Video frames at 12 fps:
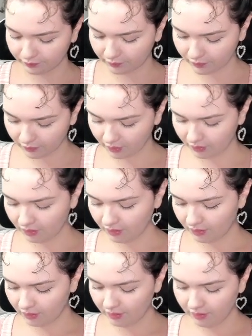
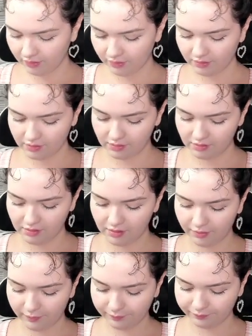
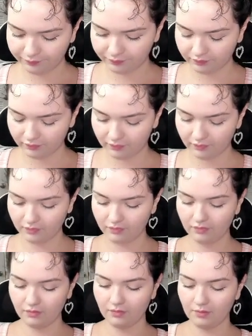
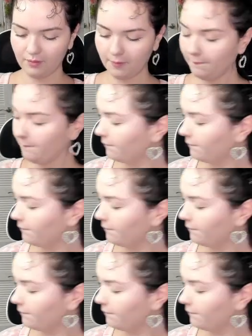Nothing is said.